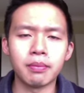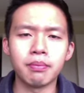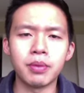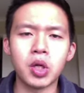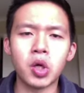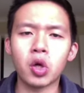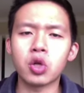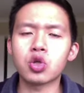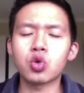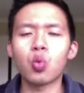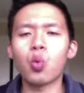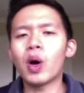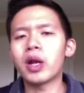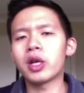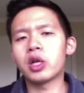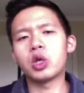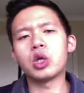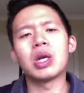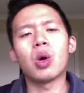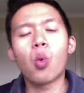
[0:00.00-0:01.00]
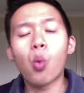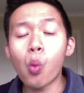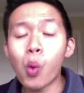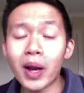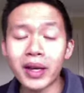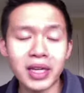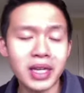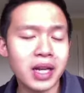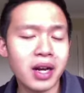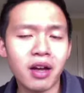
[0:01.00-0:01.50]
Because what
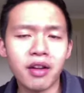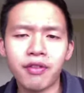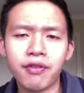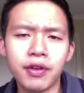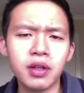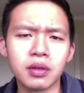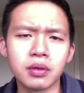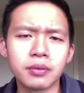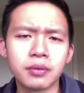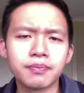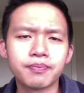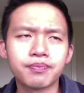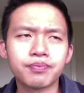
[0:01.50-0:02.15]
what did I feel?